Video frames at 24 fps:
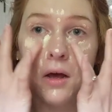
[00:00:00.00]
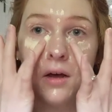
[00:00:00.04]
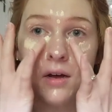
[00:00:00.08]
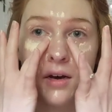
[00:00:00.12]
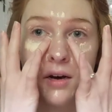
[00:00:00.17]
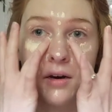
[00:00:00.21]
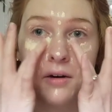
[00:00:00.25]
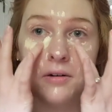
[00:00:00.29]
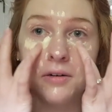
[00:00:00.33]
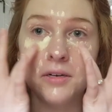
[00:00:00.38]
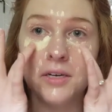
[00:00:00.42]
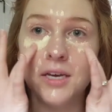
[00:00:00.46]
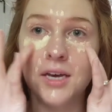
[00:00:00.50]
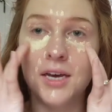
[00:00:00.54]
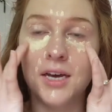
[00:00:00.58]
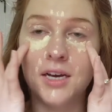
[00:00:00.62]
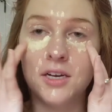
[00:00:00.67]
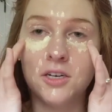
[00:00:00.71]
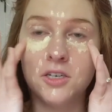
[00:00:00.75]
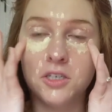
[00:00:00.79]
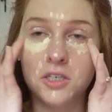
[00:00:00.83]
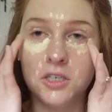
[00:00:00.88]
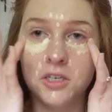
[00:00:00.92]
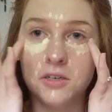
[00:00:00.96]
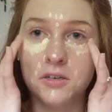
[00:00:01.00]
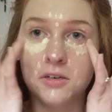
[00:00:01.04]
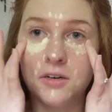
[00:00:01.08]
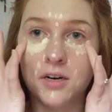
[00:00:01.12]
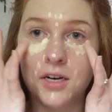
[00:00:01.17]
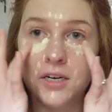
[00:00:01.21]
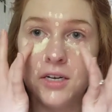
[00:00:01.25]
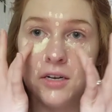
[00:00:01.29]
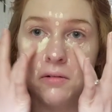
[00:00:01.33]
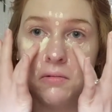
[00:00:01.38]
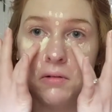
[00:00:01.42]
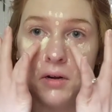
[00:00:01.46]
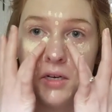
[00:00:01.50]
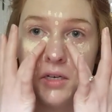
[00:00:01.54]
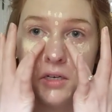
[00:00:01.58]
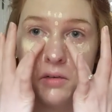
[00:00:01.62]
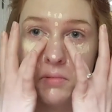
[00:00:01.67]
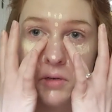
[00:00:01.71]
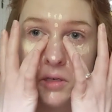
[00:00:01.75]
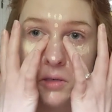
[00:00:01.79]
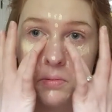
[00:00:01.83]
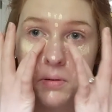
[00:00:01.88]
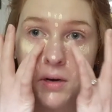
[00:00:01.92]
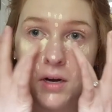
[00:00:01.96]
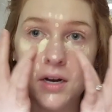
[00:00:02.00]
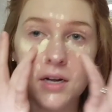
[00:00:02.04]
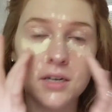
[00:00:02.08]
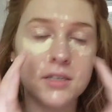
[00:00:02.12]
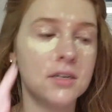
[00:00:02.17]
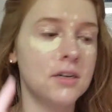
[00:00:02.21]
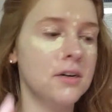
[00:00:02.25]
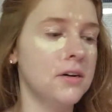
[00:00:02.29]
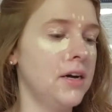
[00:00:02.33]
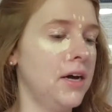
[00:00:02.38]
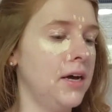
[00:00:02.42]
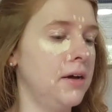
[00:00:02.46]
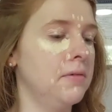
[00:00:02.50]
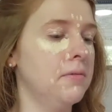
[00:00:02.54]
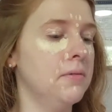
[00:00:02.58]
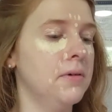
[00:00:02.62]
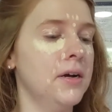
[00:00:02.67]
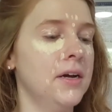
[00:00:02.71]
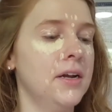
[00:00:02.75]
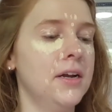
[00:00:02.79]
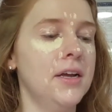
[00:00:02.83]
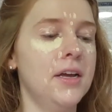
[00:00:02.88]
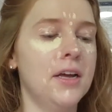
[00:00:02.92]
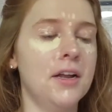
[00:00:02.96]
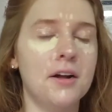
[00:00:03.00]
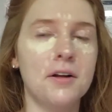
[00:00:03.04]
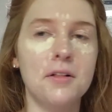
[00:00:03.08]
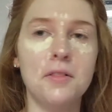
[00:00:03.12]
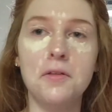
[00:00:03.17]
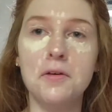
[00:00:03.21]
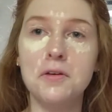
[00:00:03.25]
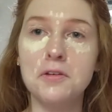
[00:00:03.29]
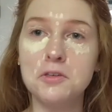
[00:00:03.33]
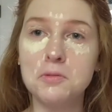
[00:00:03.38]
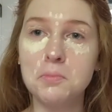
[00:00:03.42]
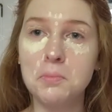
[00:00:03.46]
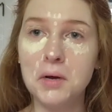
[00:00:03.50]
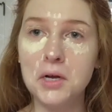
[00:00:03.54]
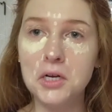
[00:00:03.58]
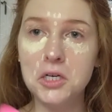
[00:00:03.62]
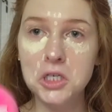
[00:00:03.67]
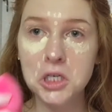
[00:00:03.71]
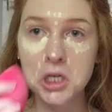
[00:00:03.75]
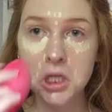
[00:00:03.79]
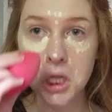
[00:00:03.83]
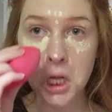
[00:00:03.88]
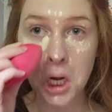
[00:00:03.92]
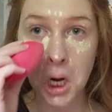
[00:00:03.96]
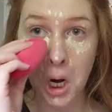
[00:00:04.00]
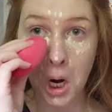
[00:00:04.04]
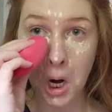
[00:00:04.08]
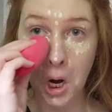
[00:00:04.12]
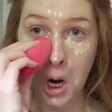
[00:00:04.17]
Oh yeah, shoot, I did way too much product. Okay, we're gonna get our little sponge in there.